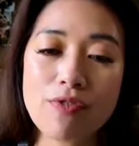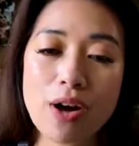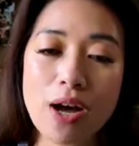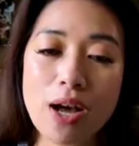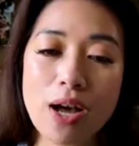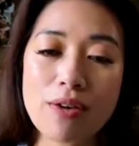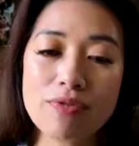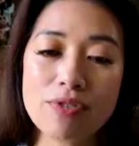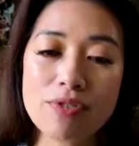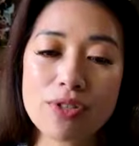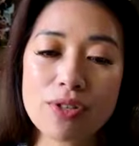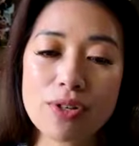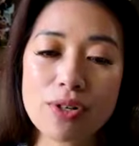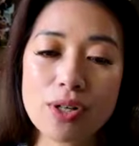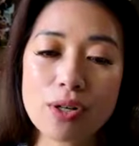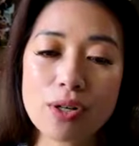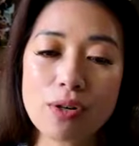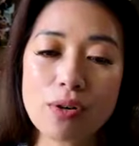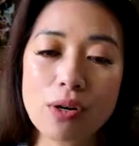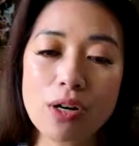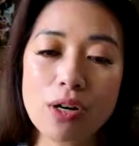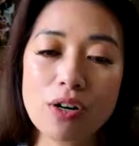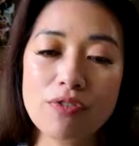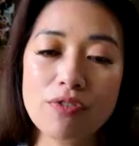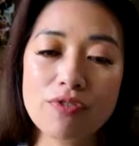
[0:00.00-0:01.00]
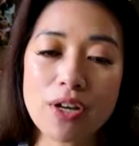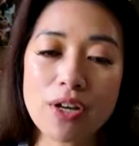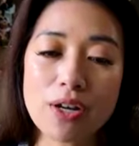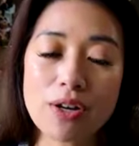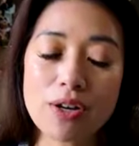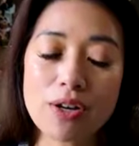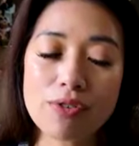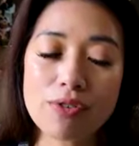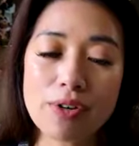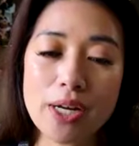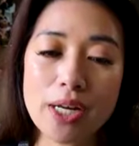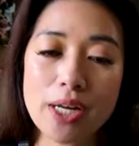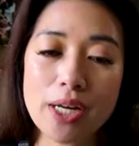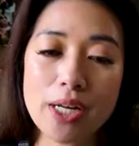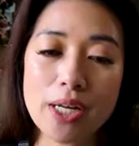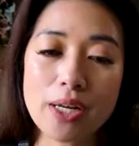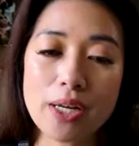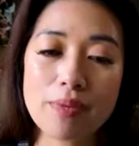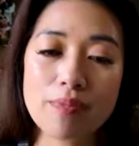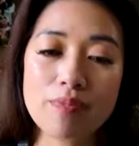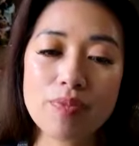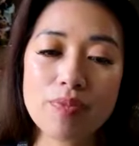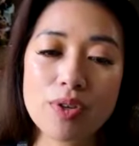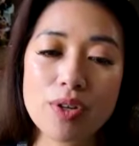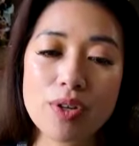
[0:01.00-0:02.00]
5-star qualifying
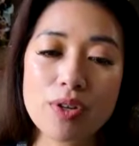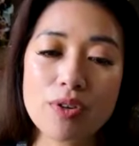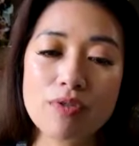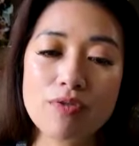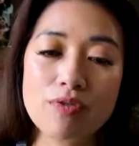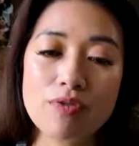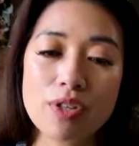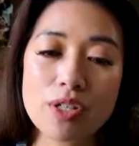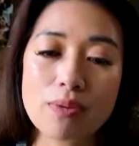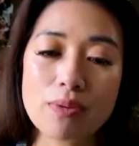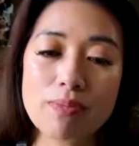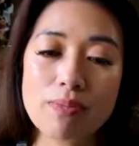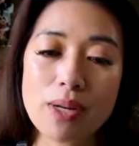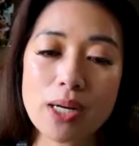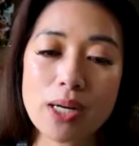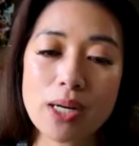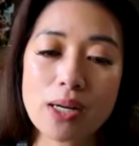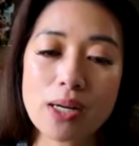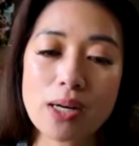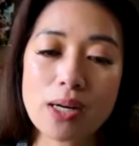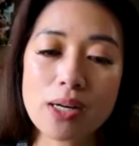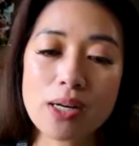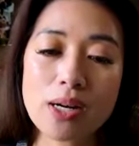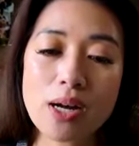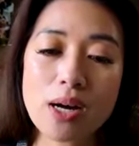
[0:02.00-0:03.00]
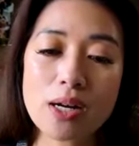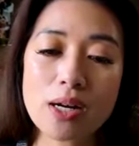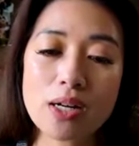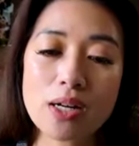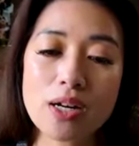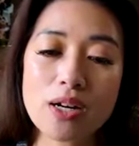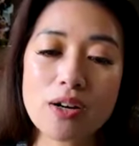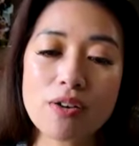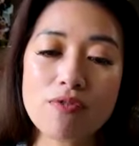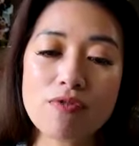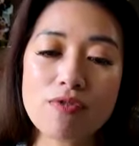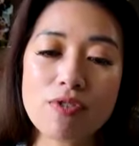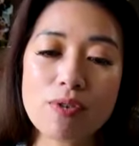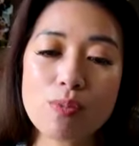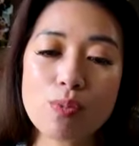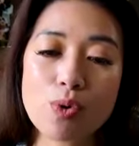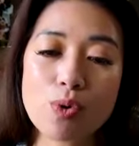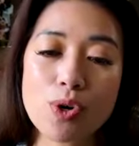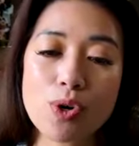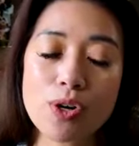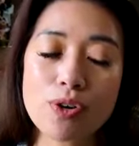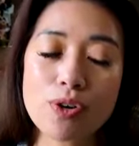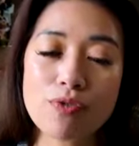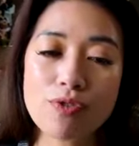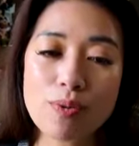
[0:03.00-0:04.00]
rating. Visit medicare.gov for more